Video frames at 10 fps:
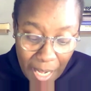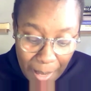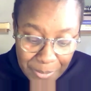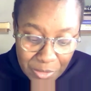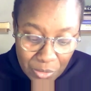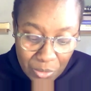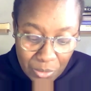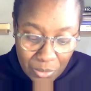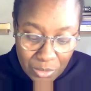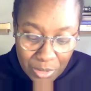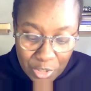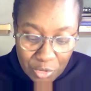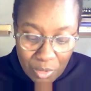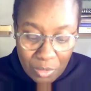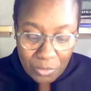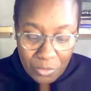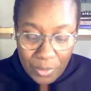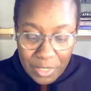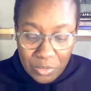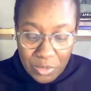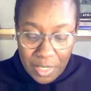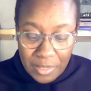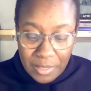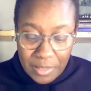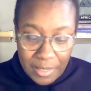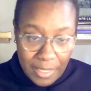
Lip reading: obstacle to the struggle for racial justice.